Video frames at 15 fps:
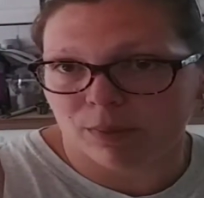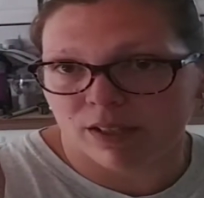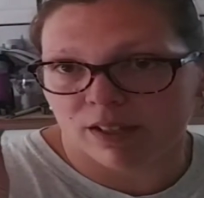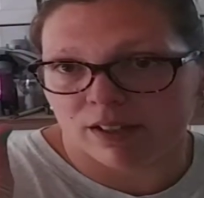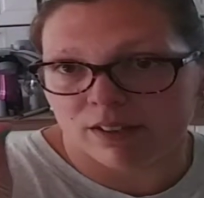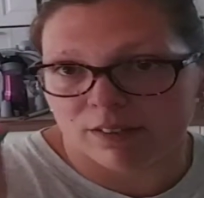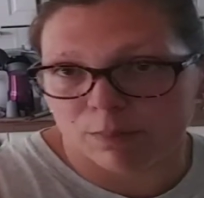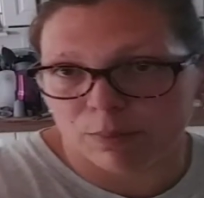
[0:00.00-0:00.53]

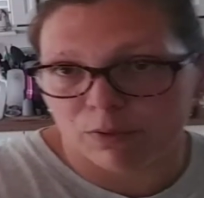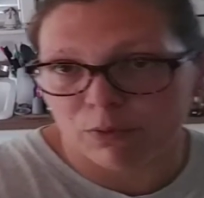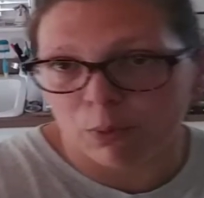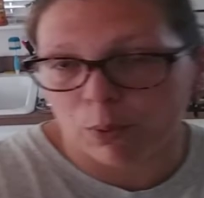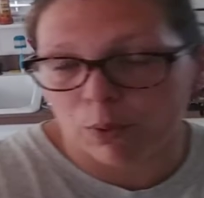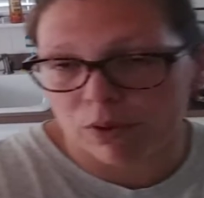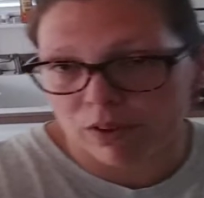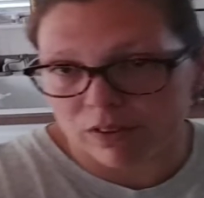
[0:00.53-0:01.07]
because
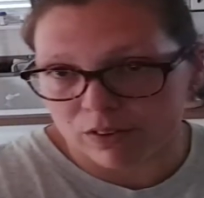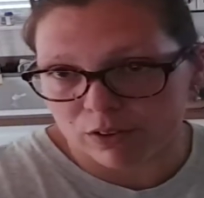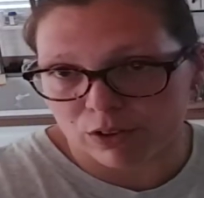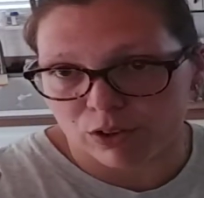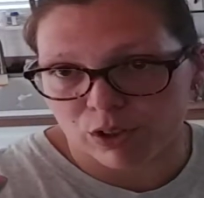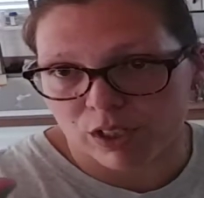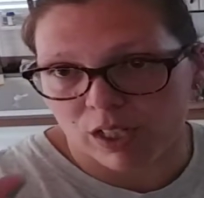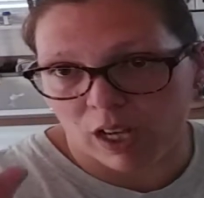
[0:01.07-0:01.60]
before the
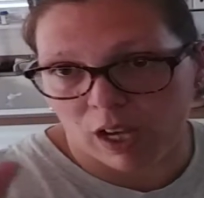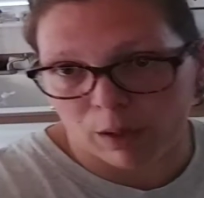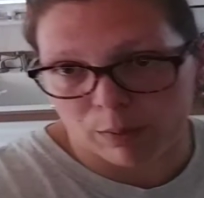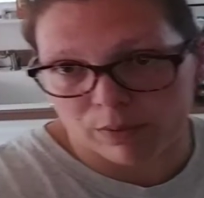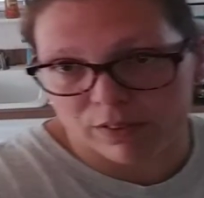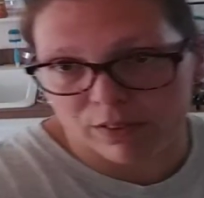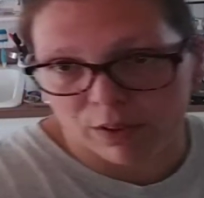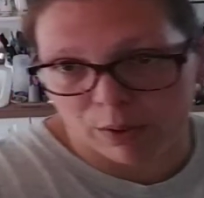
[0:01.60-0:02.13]
surgery I
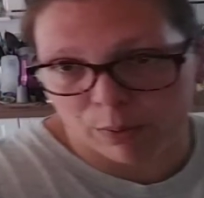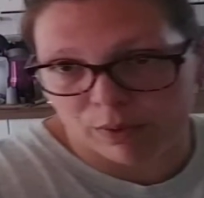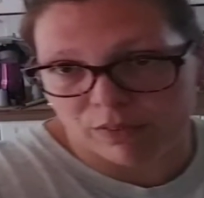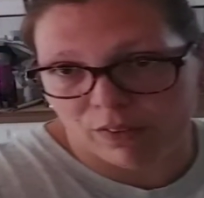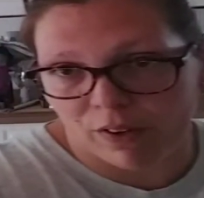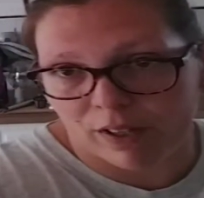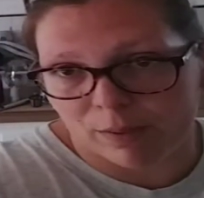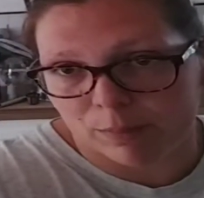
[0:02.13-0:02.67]
was low
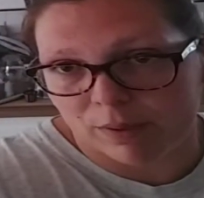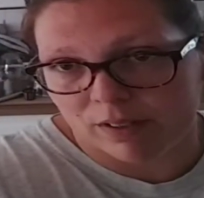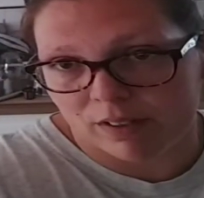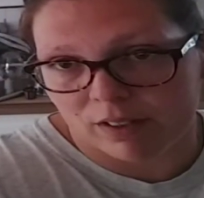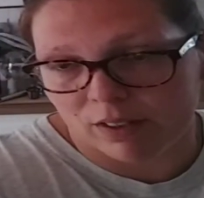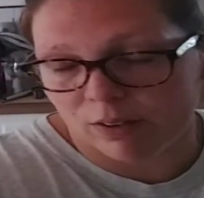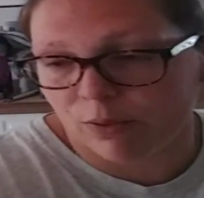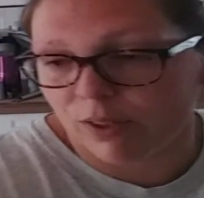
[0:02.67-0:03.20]
in vitamin
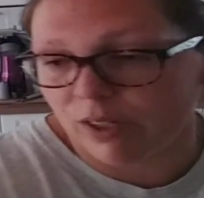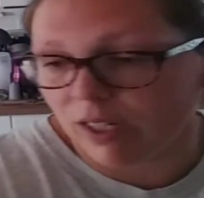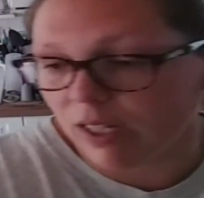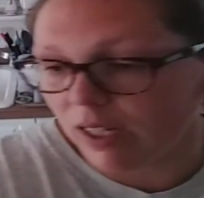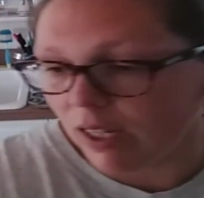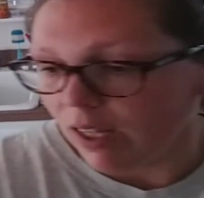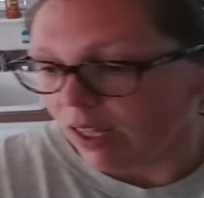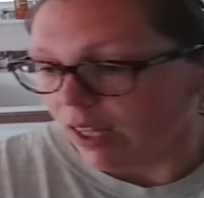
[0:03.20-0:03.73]

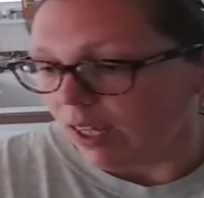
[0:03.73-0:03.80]
D3,